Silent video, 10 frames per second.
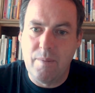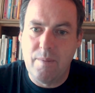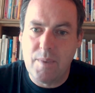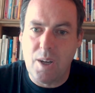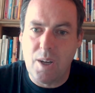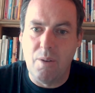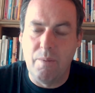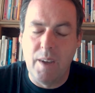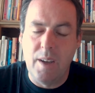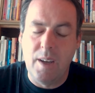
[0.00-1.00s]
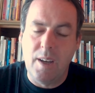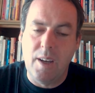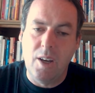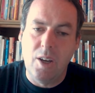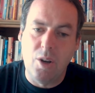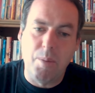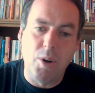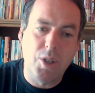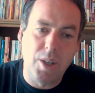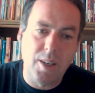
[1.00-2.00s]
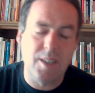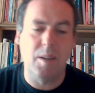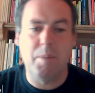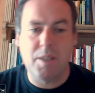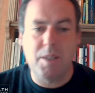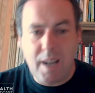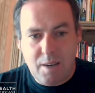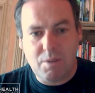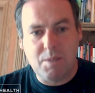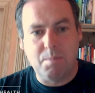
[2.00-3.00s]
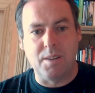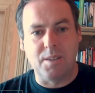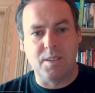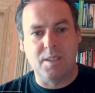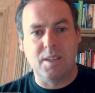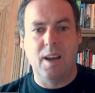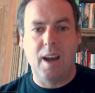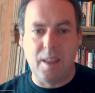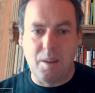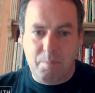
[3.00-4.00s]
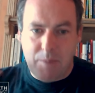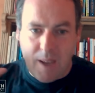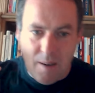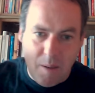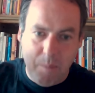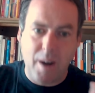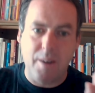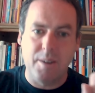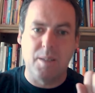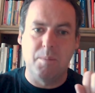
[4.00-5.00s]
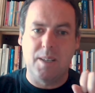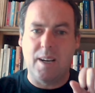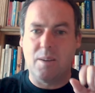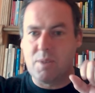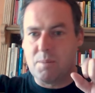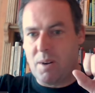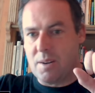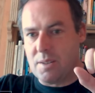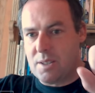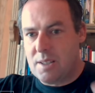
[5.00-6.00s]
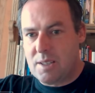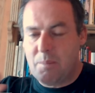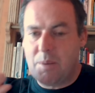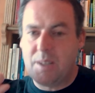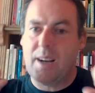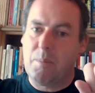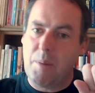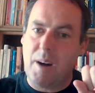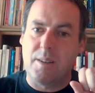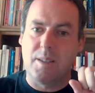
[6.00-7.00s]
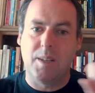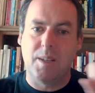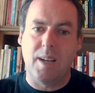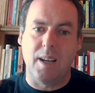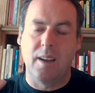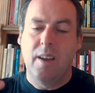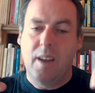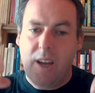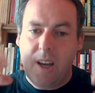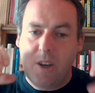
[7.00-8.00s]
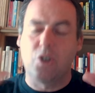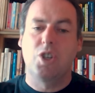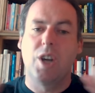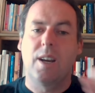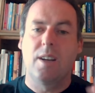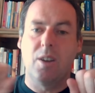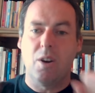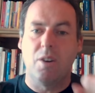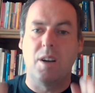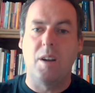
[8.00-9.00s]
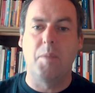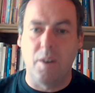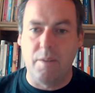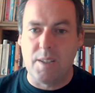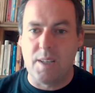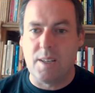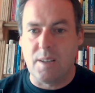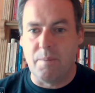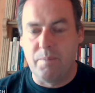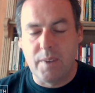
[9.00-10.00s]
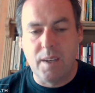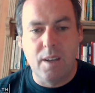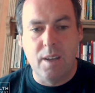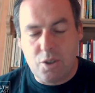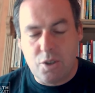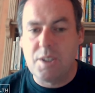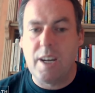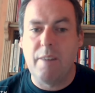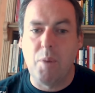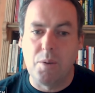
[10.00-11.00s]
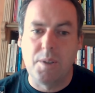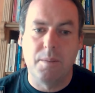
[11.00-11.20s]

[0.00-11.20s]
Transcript: So you're pushing the sympathetic response and the, then the parasympathetic response, sympathetic, parasympathetic, you're shaking the autonomic nervous system. It's good to have both.